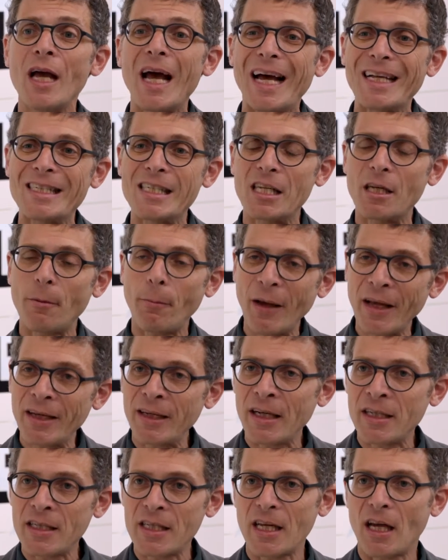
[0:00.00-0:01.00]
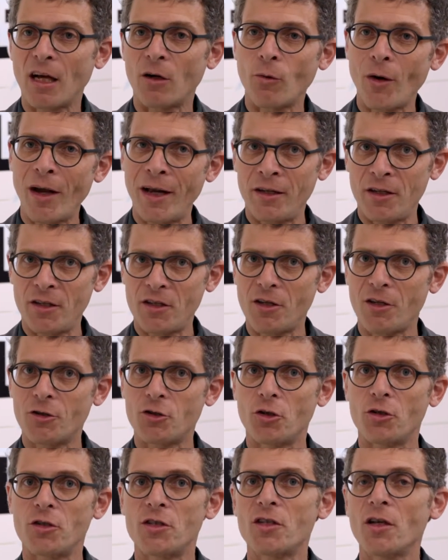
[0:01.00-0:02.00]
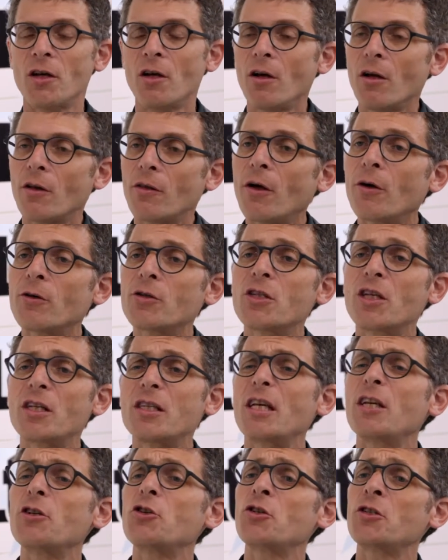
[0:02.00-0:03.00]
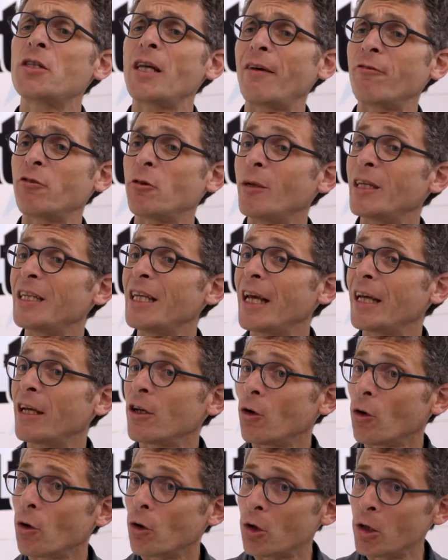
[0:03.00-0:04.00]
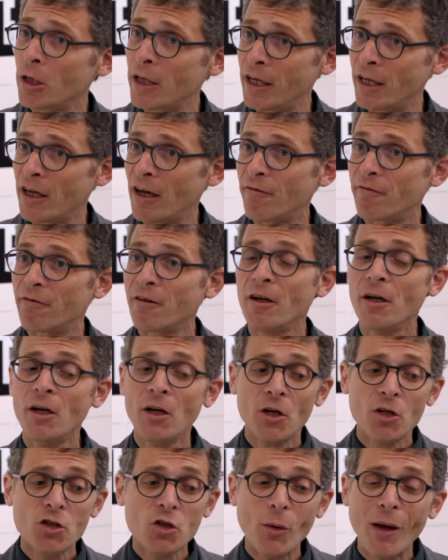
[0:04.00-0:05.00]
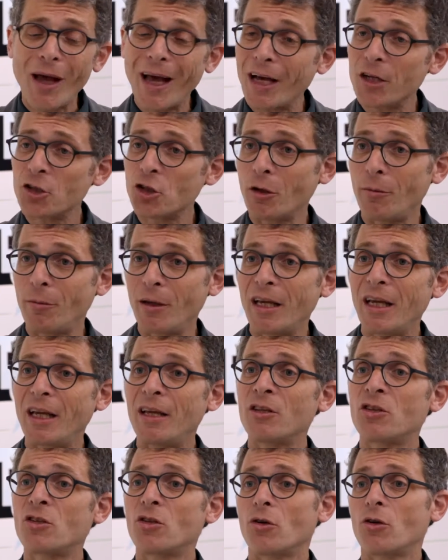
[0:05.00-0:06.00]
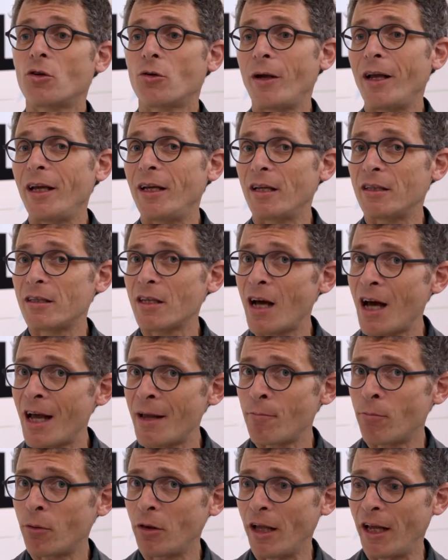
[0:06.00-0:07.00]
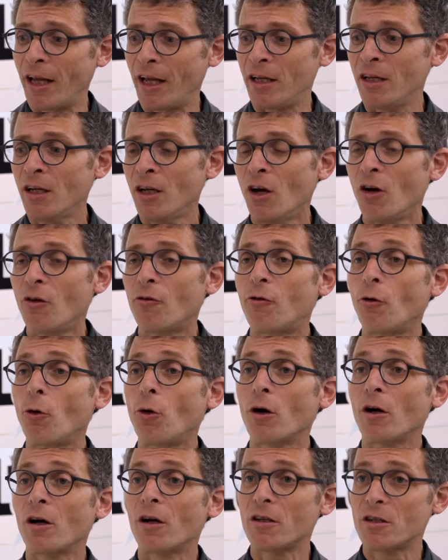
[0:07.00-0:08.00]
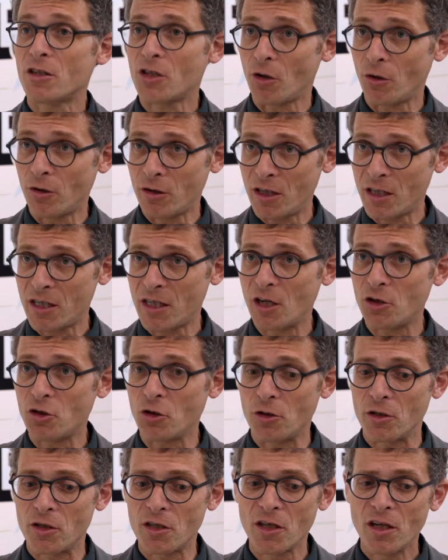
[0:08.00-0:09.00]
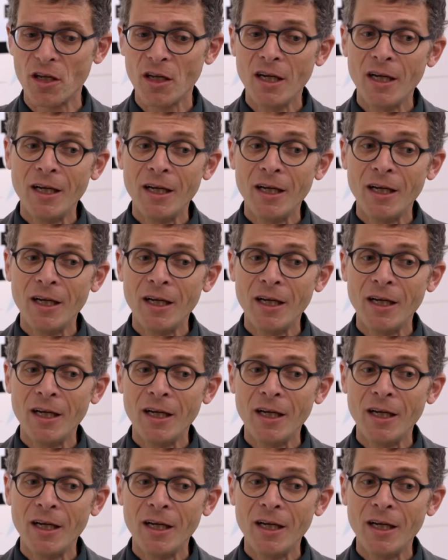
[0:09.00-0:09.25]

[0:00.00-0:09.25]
has a dependency on RAN decisions, those decisions have to be taken early enough. So we actually begin to create a time plan for certain decisions.